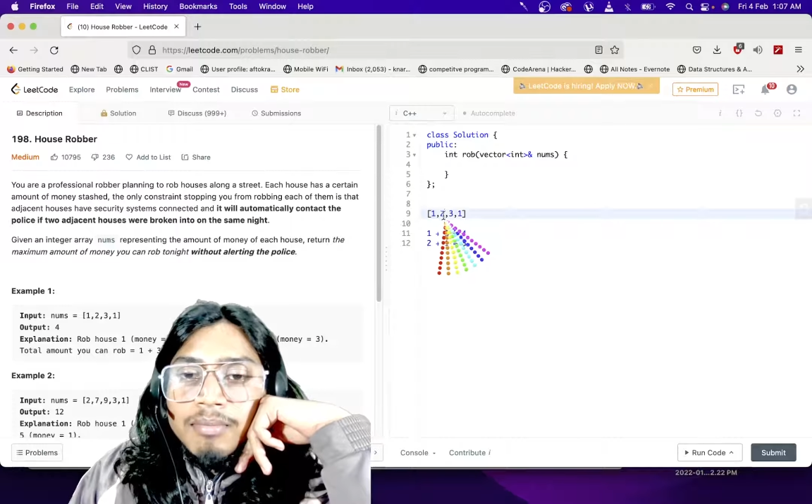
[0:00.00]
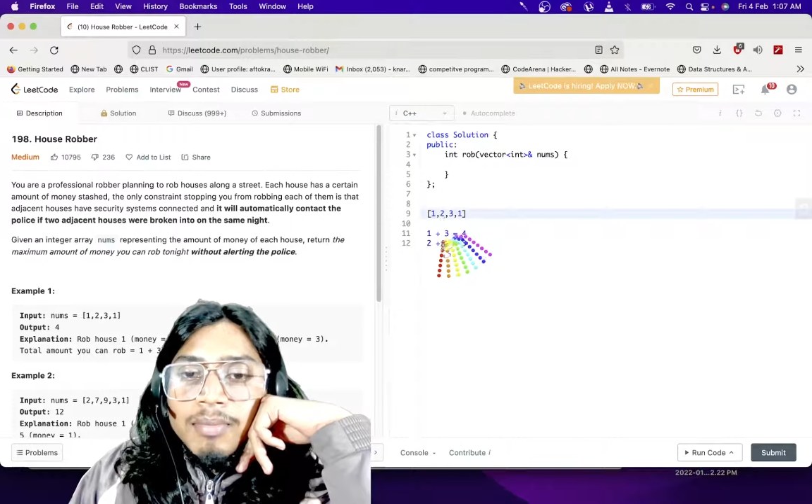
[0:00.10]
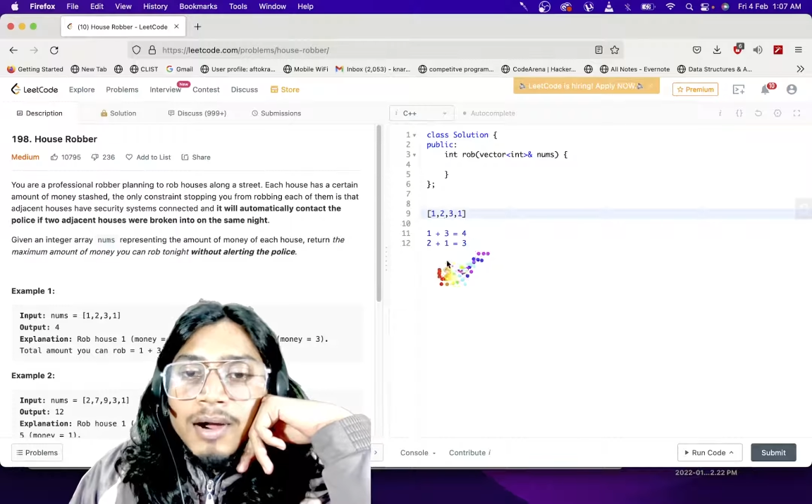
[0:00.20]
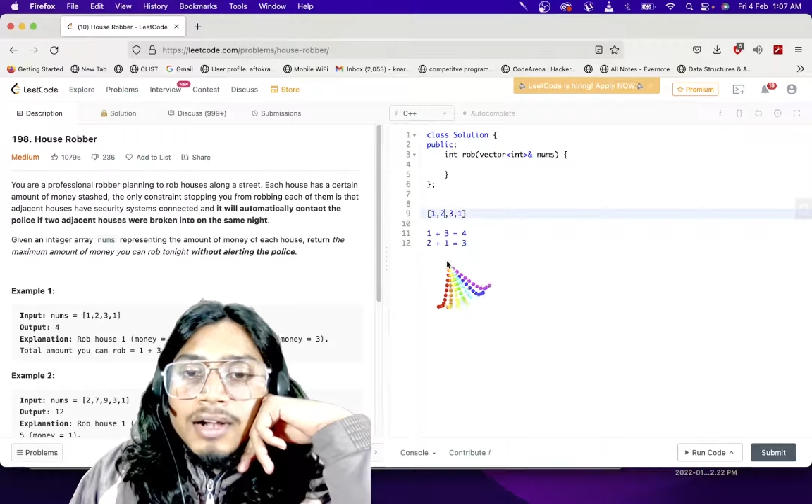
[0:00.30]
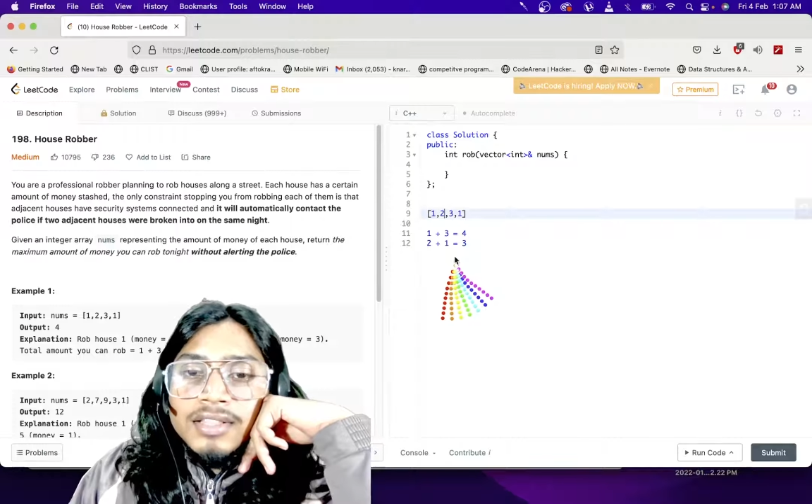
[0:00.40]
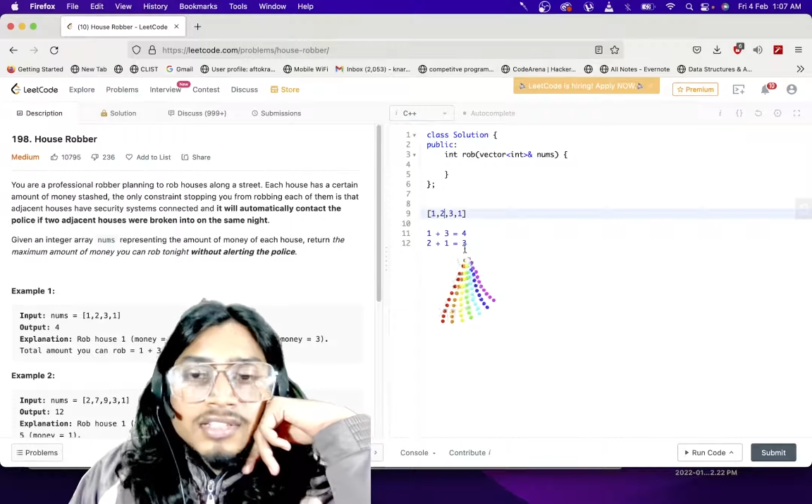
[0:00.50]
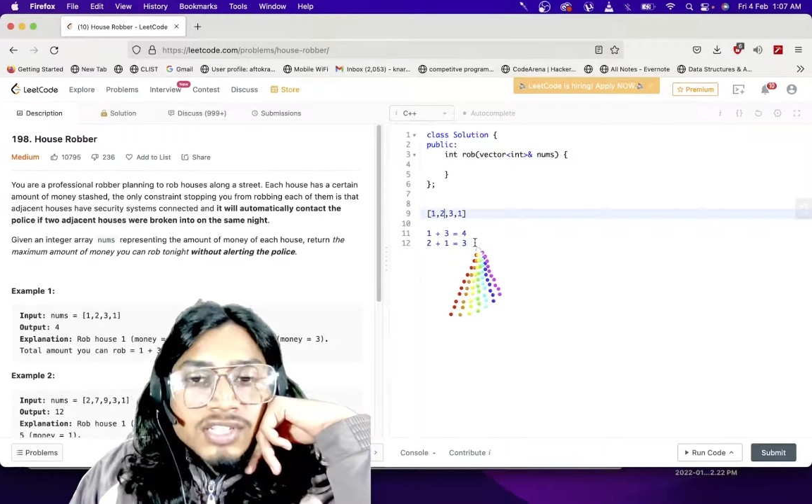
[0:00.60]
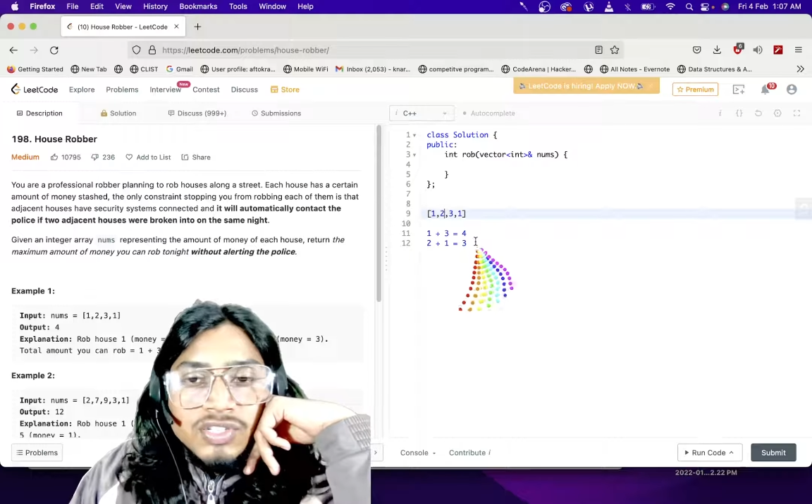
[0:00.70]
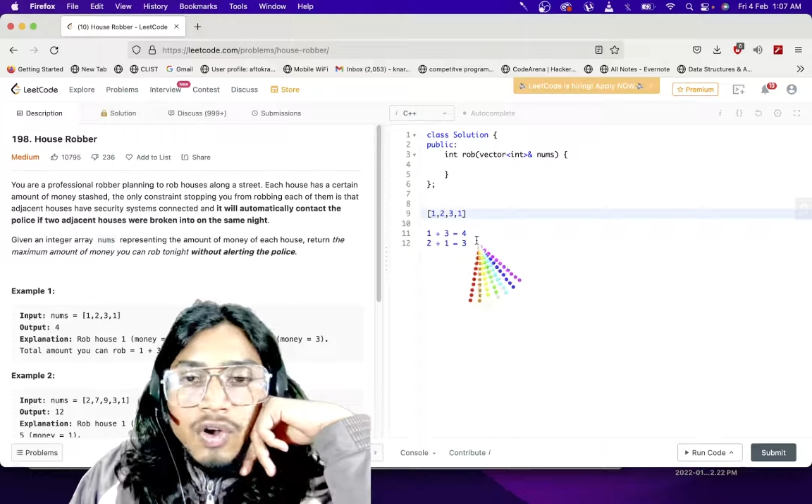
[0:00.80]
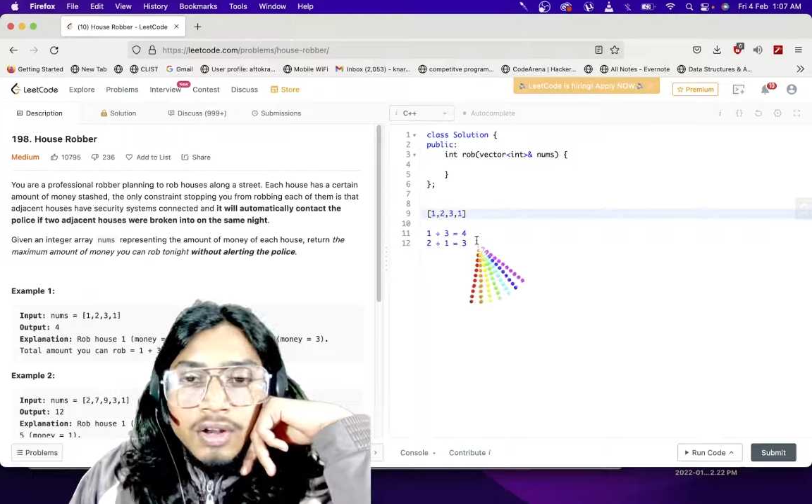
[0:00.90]
but this
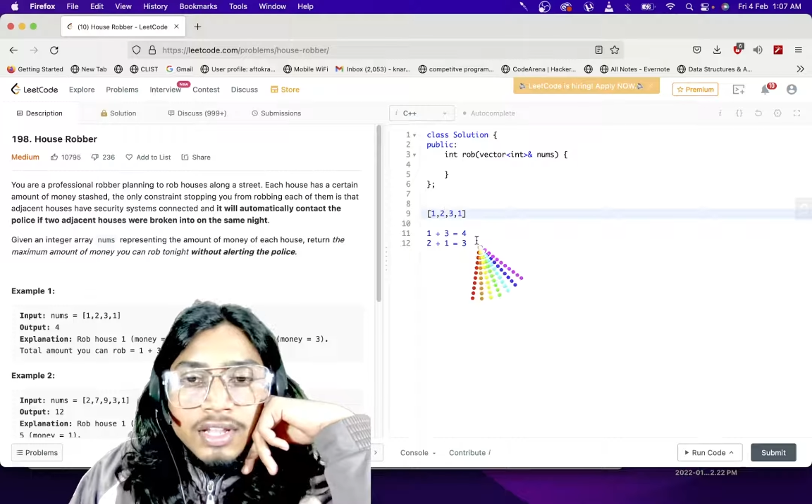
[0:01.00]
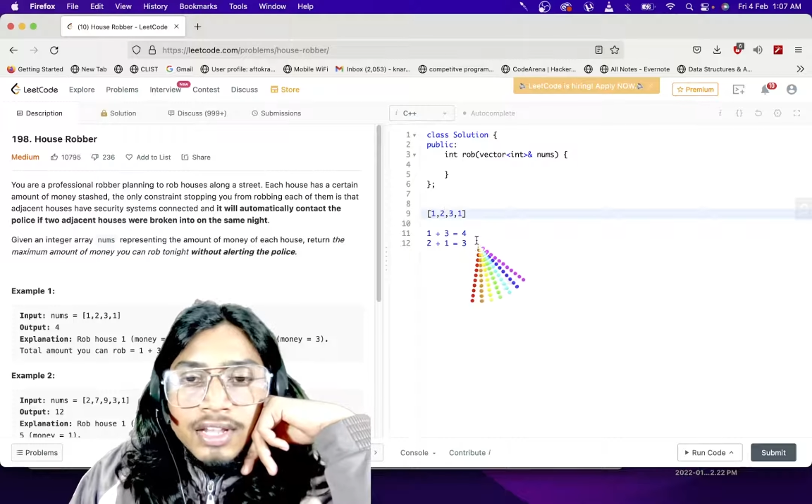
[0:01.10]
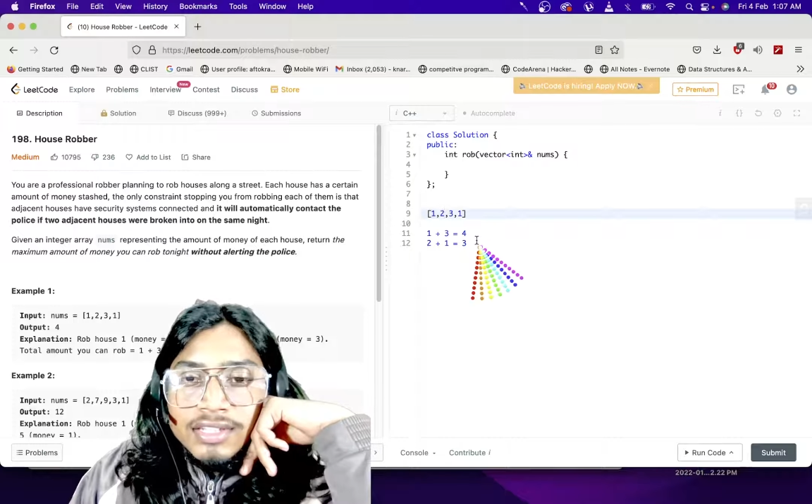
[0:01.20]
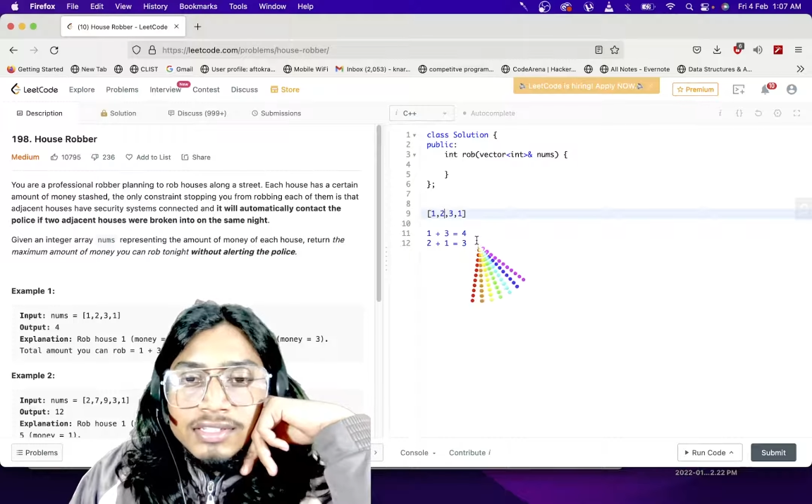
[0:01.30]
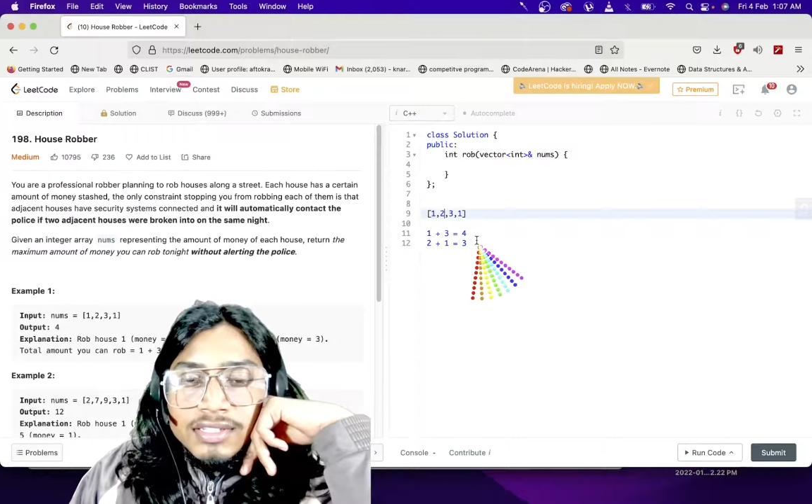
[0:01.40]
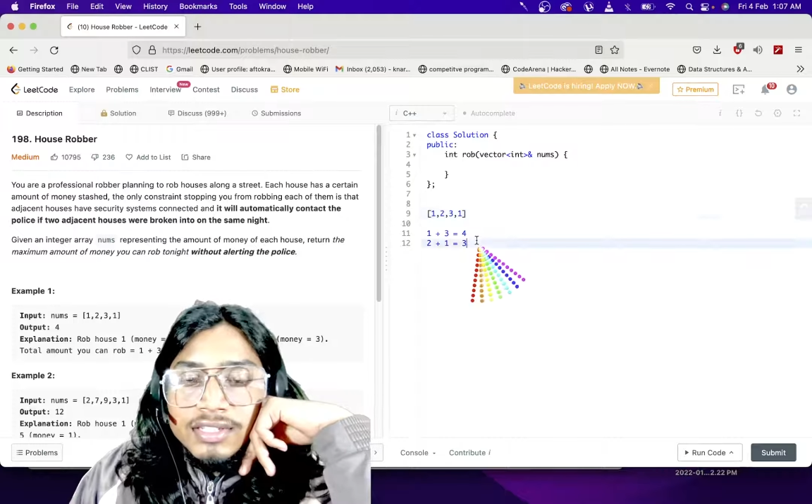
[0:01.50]
is not the case.